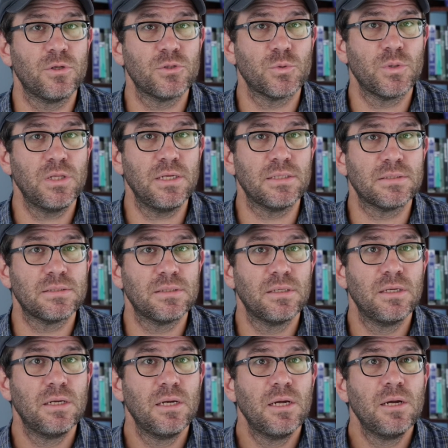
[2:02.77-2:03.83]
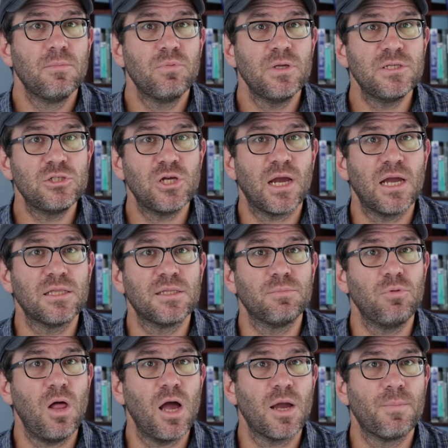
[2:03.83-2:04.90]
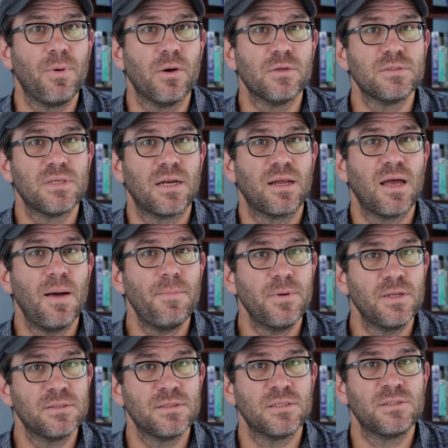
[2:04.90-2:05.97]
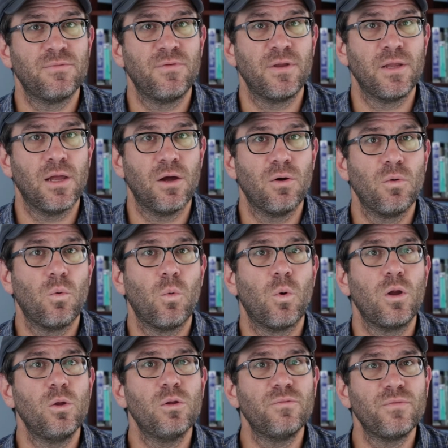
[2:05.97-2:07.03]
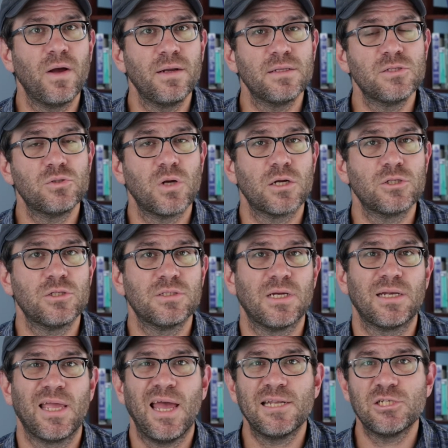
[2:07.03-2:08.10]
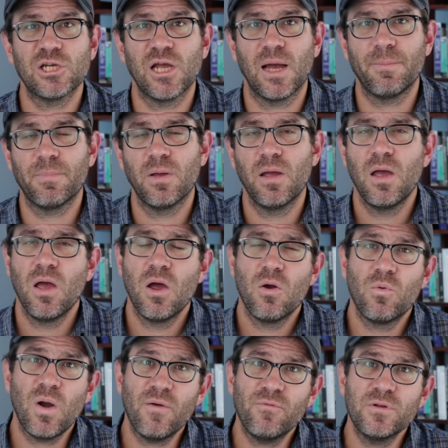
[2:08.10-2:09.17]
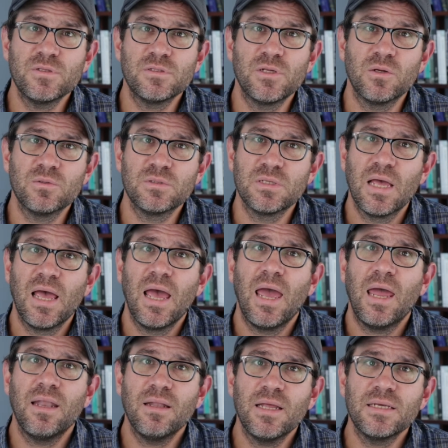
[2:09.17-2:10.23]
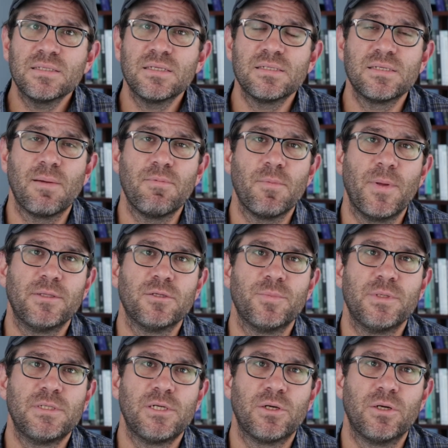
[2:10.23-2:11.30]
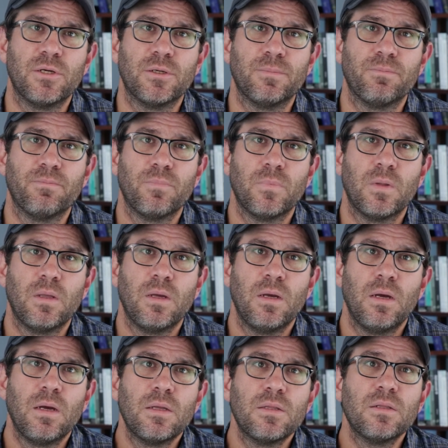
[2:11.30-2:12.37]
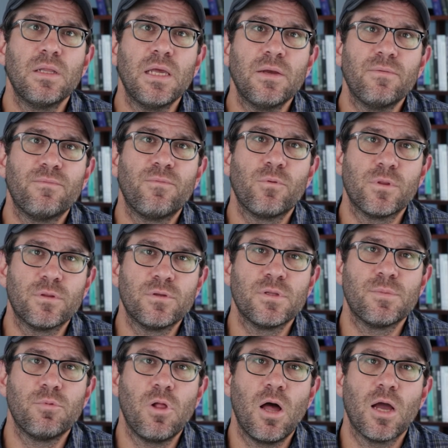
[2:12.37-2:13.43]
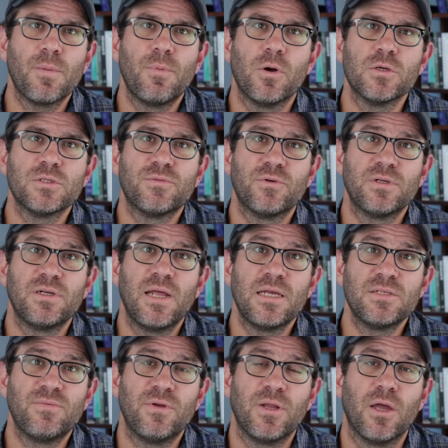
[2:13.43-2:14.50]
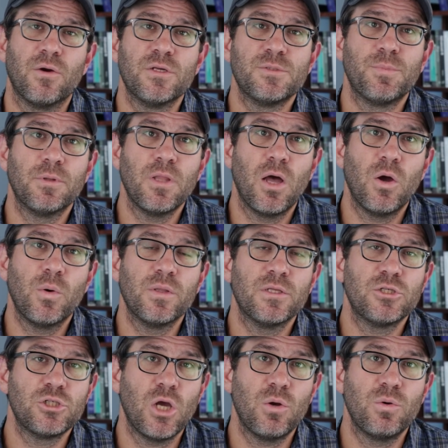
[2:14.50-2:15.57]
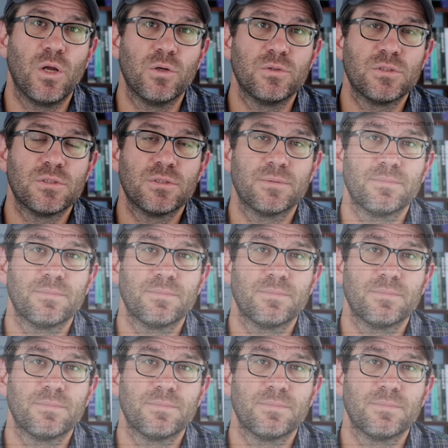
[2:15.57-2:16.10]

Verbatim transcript: is released. Please check out the blog post that accompanies this video where you will find instructions on catching up, reference notes, and links to supplemental material. The link for, to the blog post for today's video is below in the show notes.